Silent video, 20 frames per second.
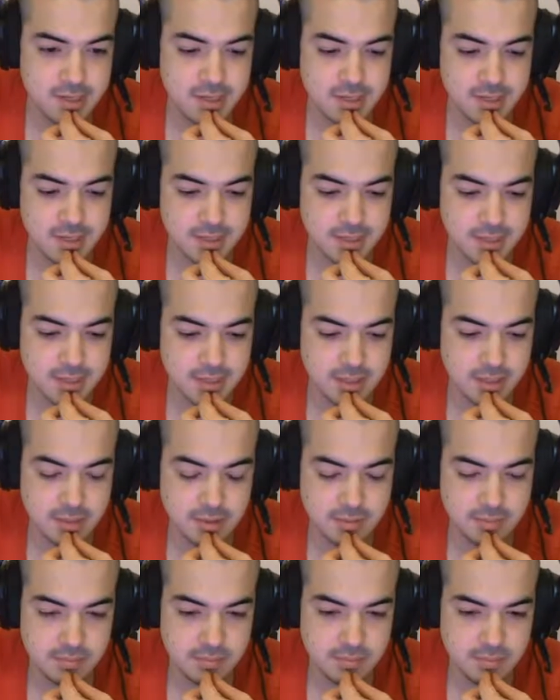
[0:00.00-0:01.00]

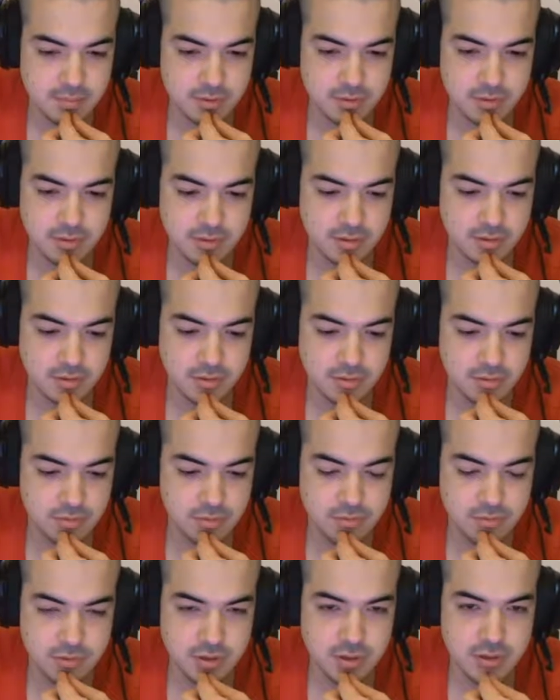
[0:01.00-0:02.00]
But
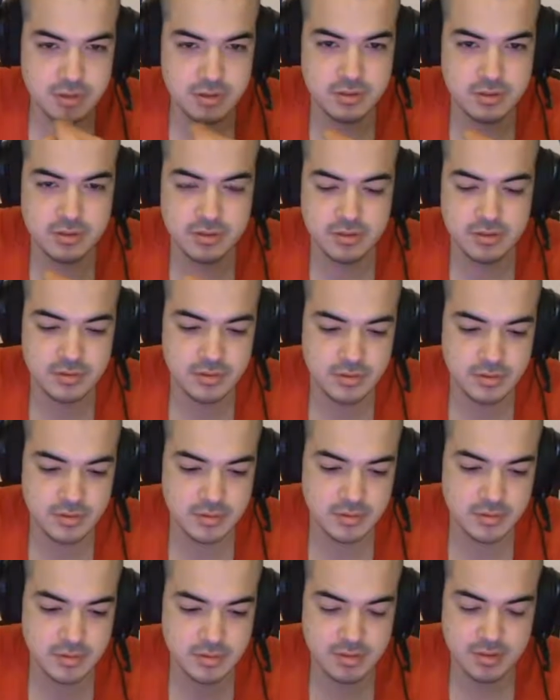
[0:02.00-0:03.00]
the weekly
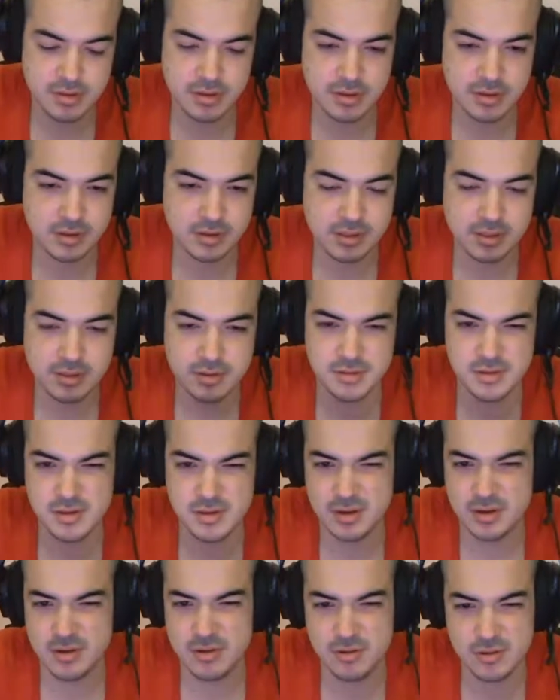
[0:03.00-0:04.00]
things are
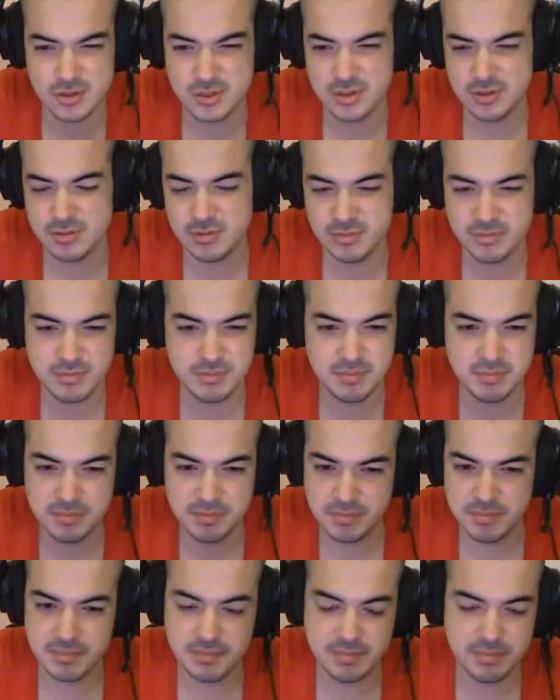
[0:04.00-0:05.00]
there just to
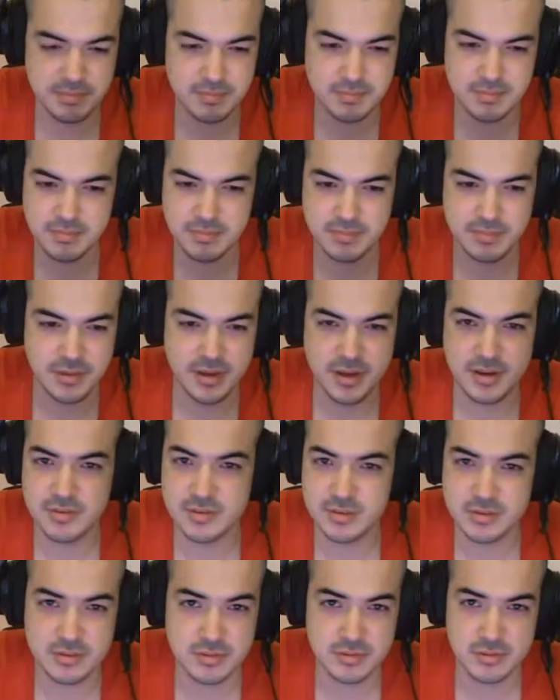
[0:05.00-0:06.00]
have
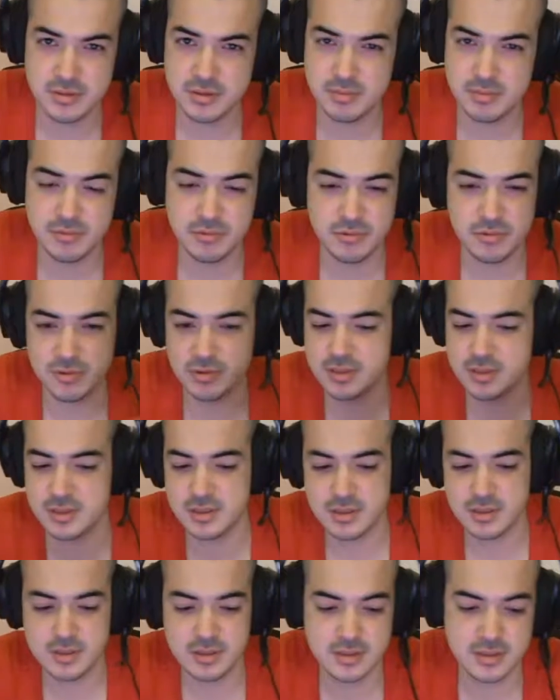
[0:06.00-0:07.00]
some rule
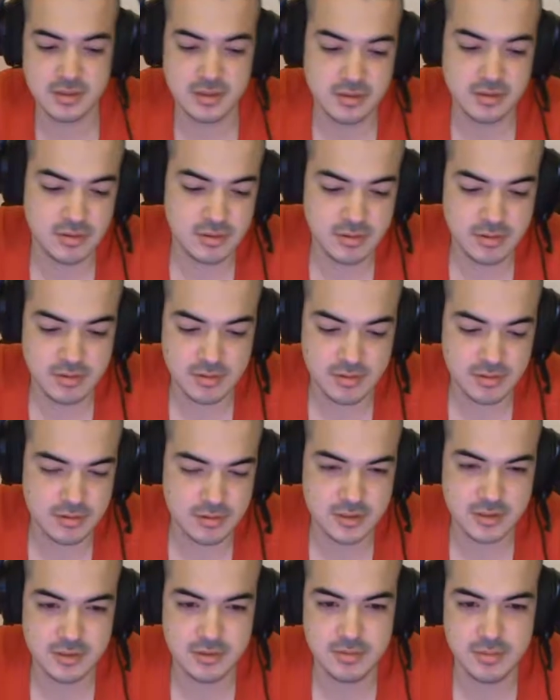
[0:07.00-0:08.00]
sets and
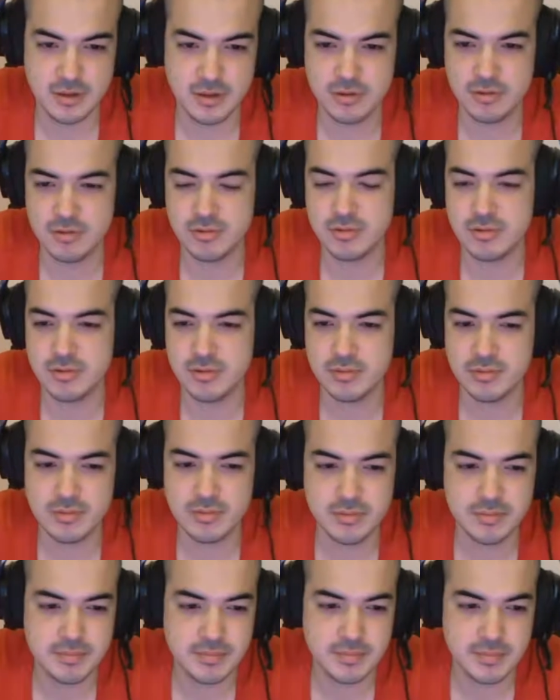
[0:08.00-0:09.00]
just to make sure to
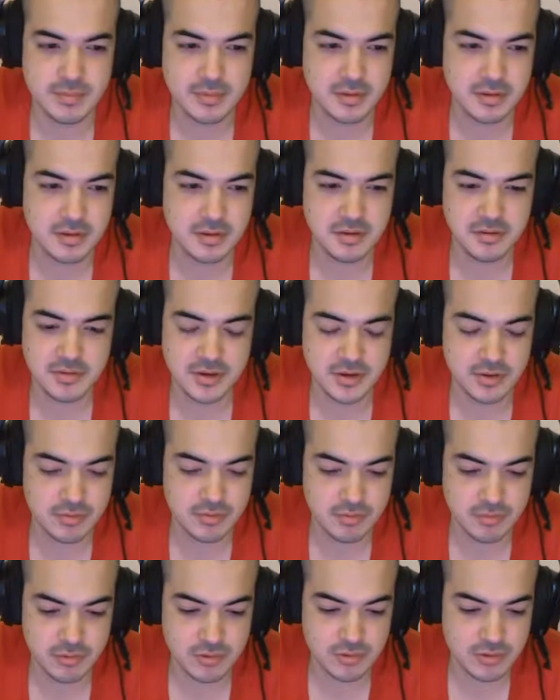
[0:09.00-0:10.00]
give out
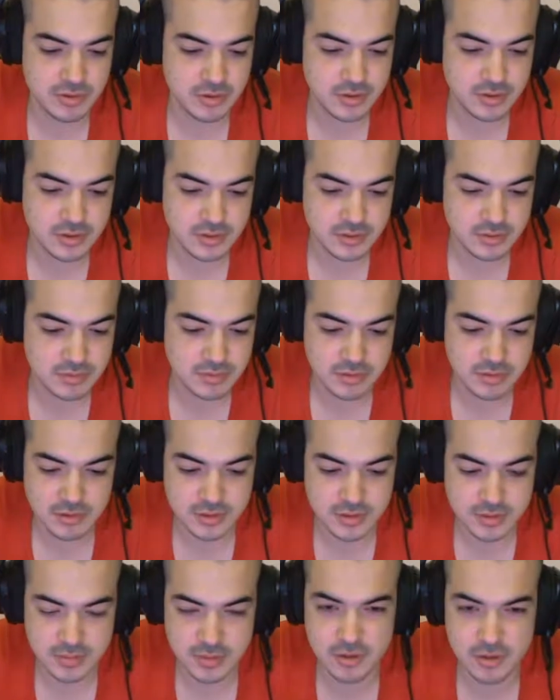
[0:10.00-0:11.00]
warnings, or
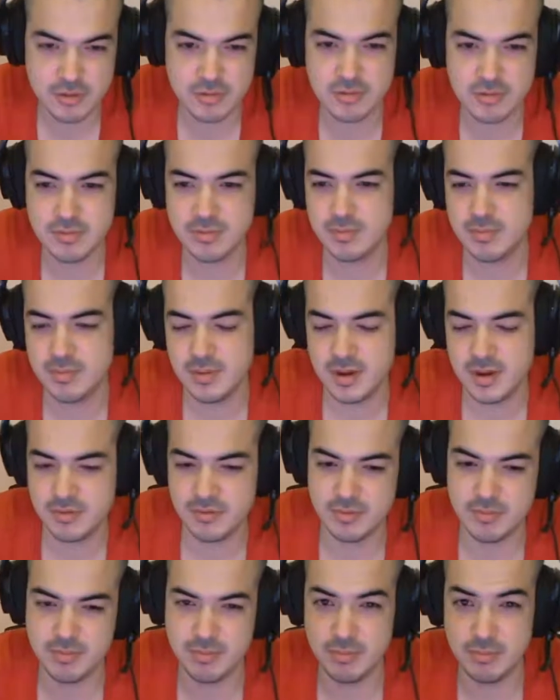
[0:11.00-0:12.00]
just to make sure to have
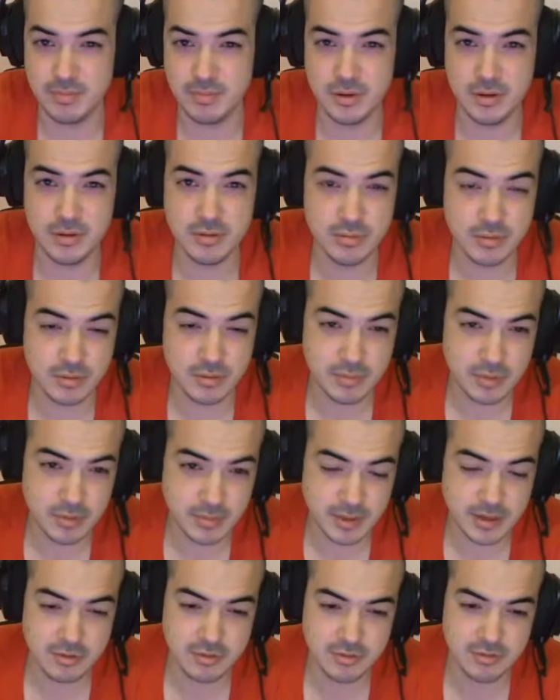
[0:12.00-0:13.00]
a minimum
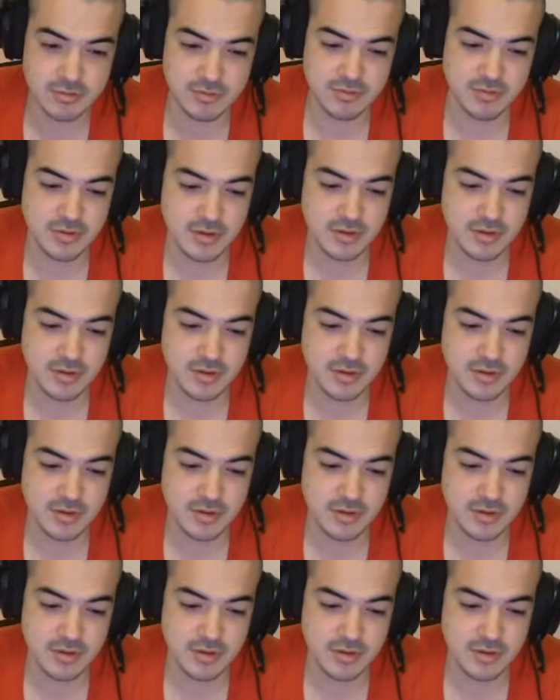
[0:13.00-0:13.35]
amount of